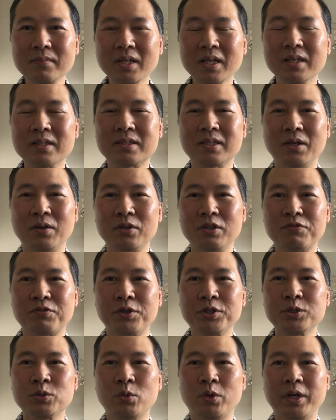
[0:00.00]
So the
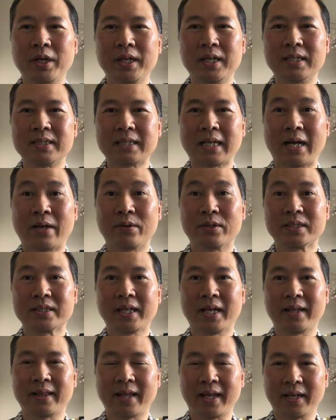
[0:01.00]
first word is how to
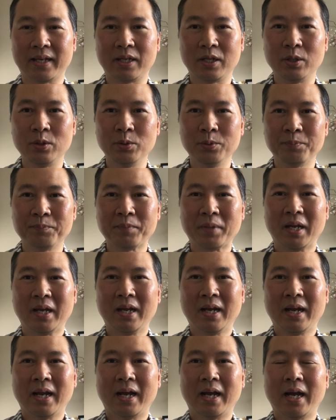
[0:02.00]
say thank you,
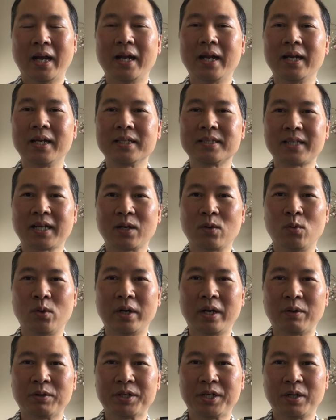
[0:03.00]
and then the second
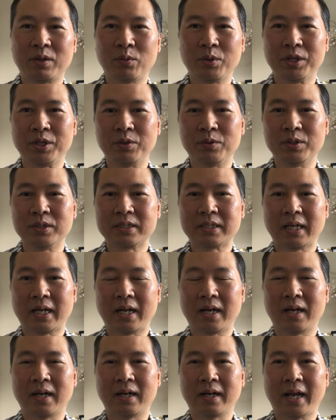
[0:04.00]
word I'll share with you is
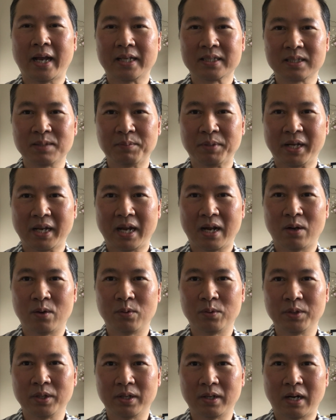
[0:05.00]
ask somebody
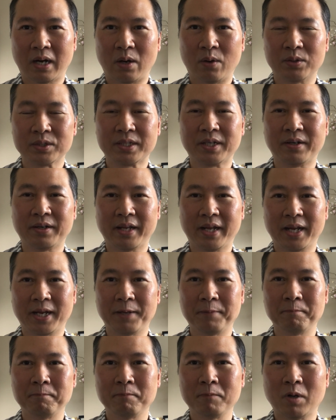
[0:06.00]
how is their
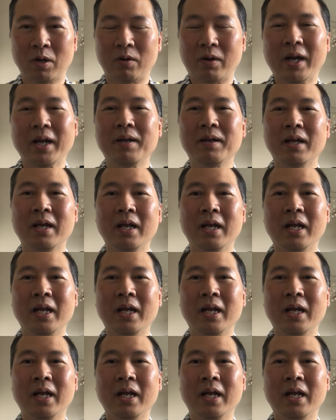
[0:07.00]
day, all right?